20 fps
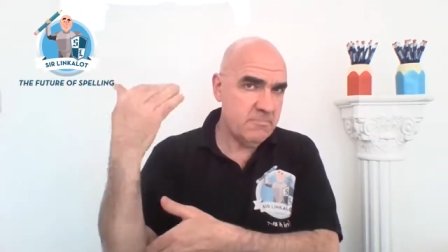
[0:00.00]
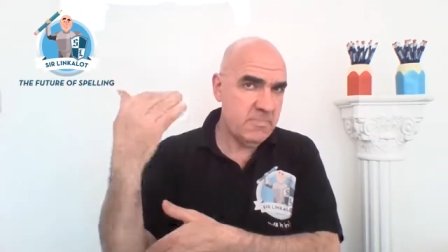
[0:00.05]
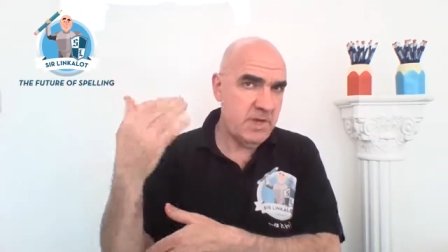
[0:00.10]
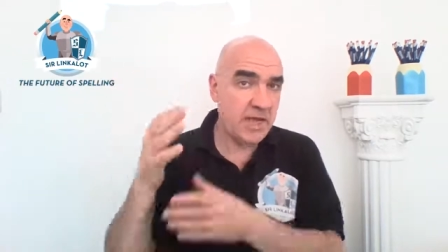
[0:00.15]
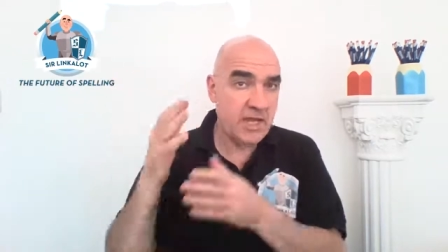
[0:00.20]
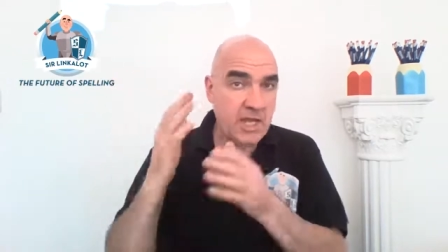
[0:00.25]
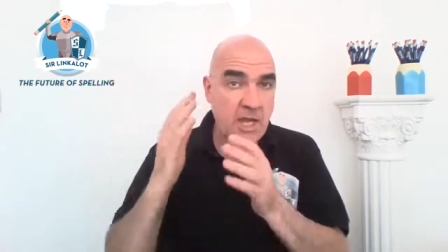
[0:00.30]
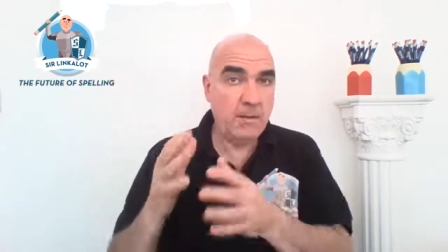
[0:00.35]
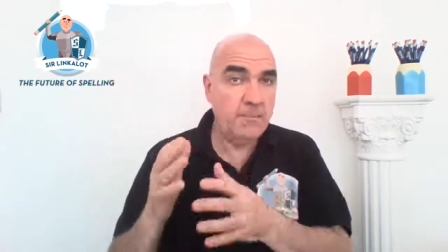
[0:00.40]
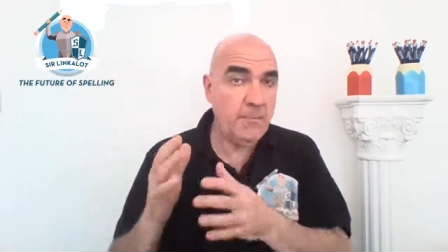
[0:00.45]

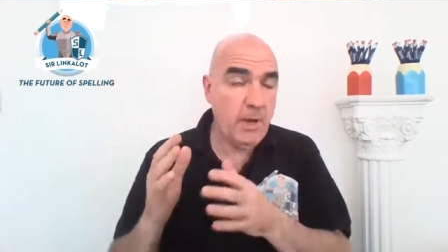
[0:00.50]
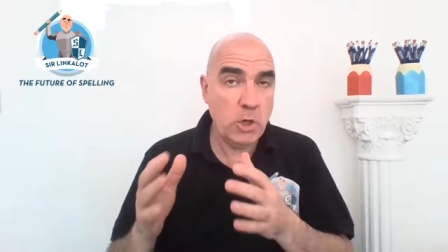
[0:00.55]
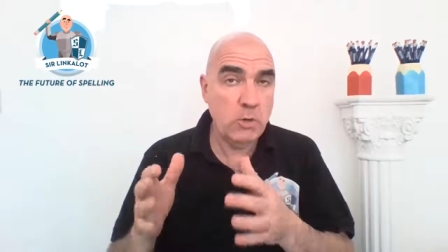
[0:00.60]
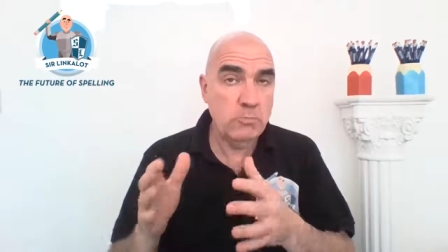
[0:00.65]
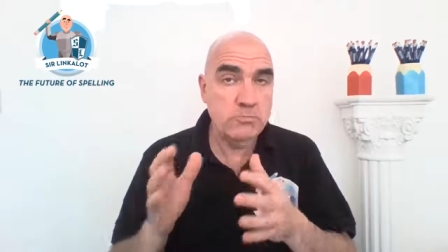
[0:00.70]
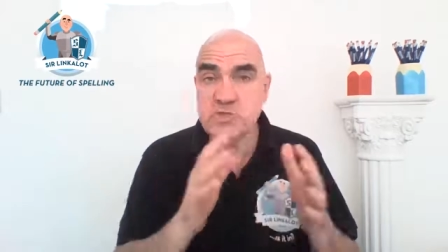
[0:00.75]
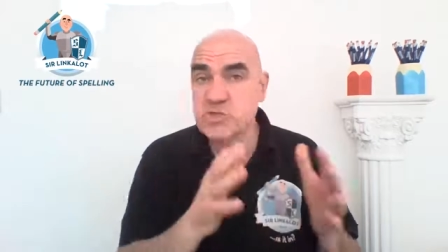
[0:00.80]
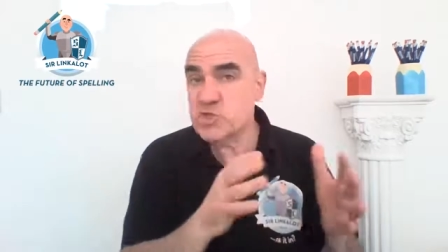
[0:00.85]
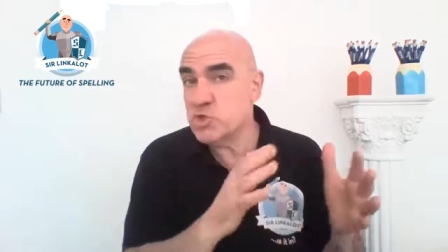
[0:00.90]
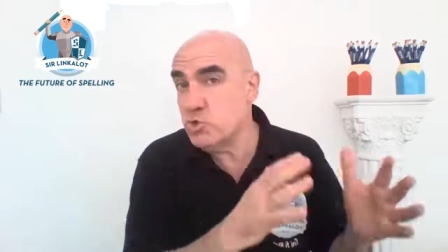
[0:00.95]
And come
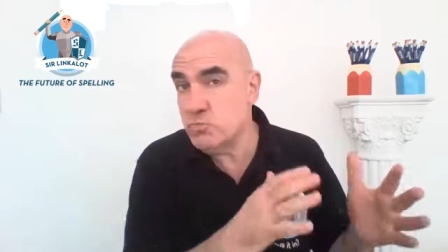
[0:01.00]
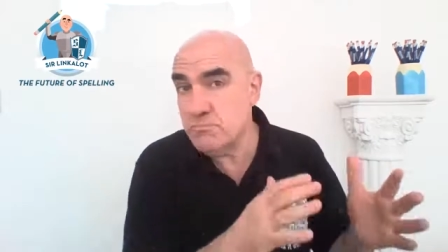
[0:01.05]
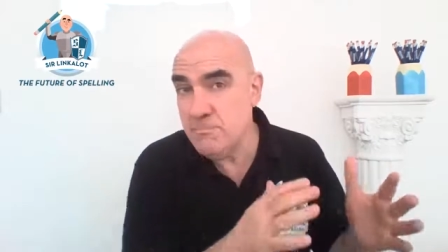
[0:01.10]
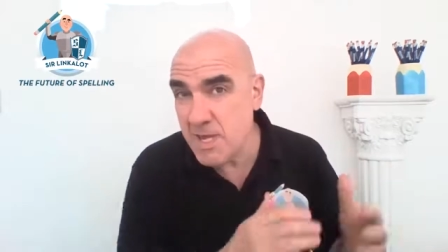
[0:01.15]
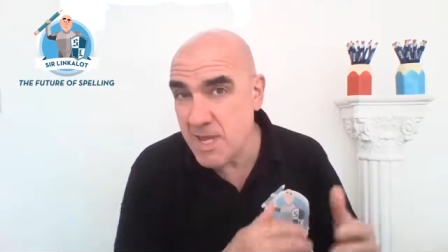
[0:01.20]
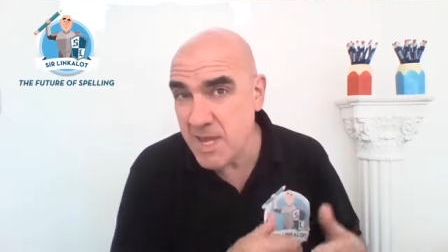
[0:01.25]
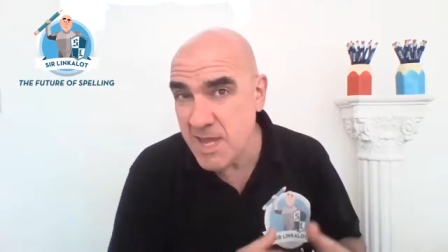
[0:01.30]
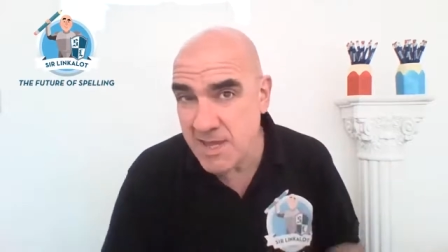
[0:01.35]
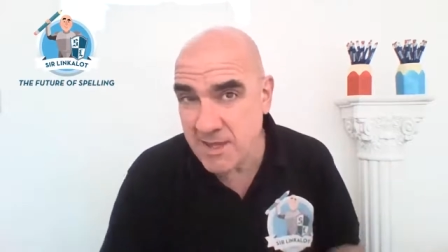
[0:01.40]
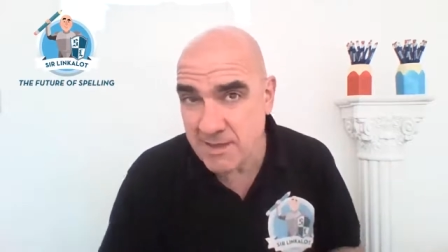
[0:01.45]
home to
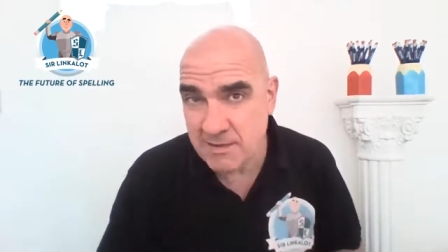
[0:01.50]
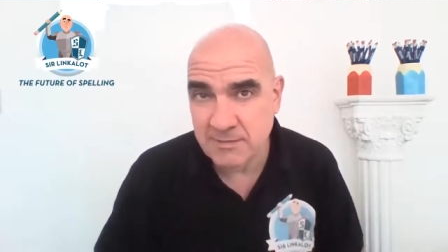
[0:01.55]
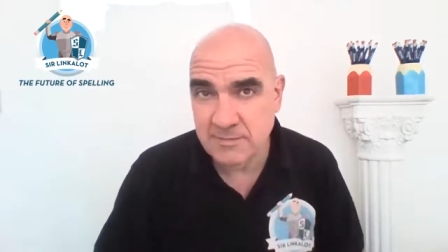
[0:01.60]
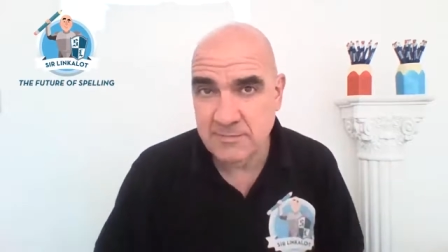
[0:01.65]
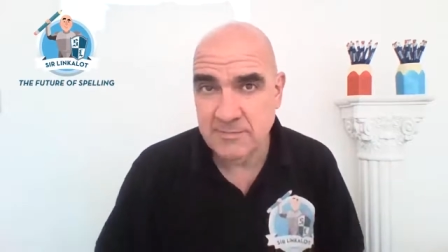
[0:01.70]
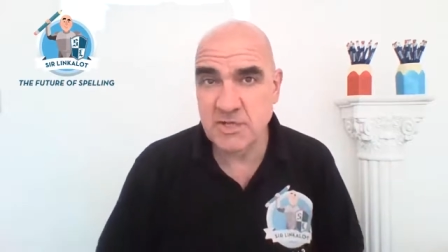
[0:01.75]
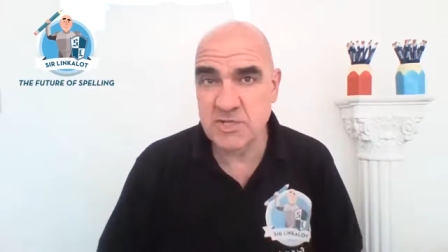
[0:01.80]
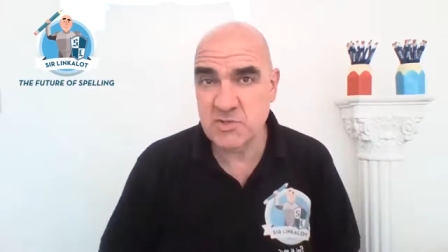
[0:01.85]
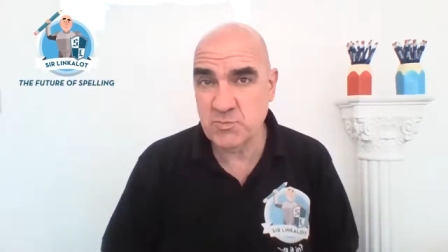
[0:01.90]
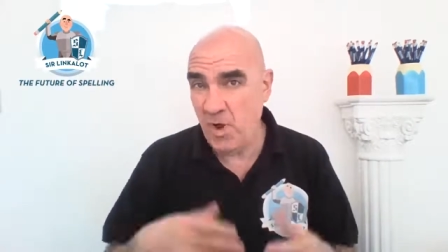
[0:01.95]
me
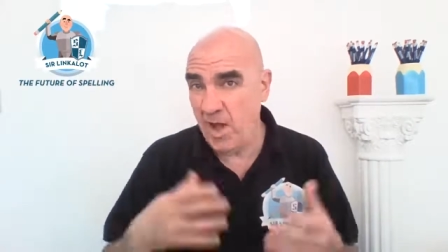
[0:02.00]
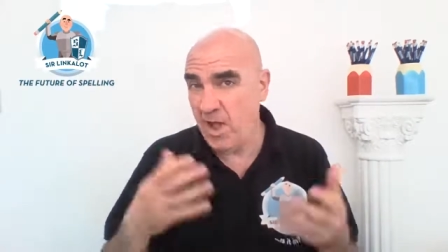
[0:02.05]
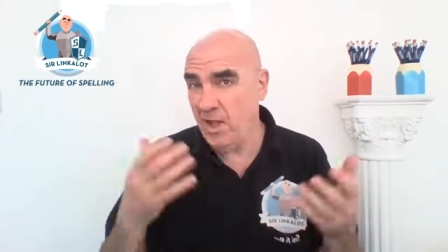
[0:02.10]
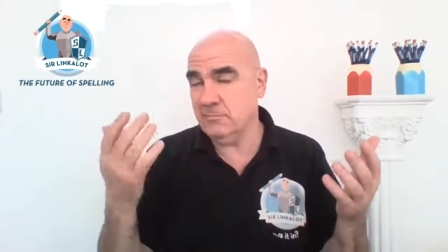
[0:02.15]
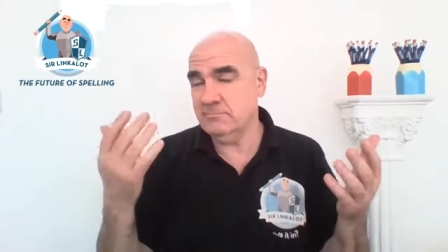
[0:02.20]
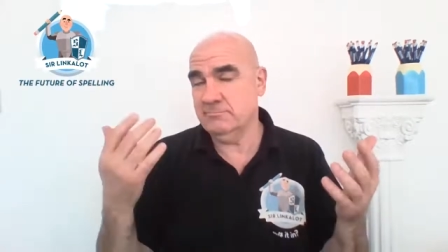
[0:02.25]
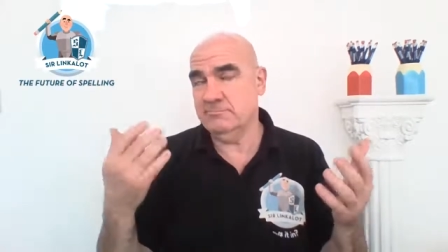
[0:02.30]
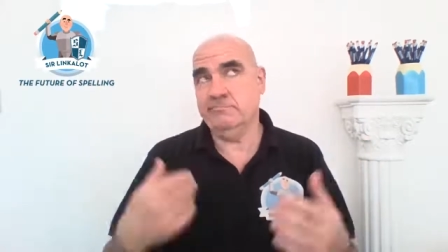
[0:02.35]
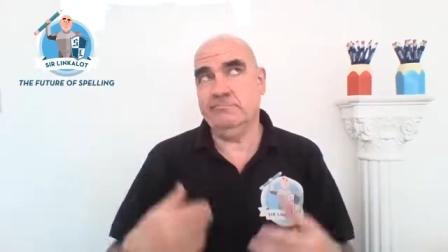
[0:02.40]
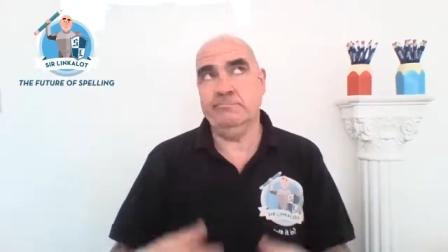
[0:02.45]
as
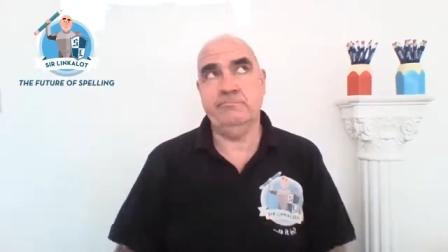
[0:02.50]
well.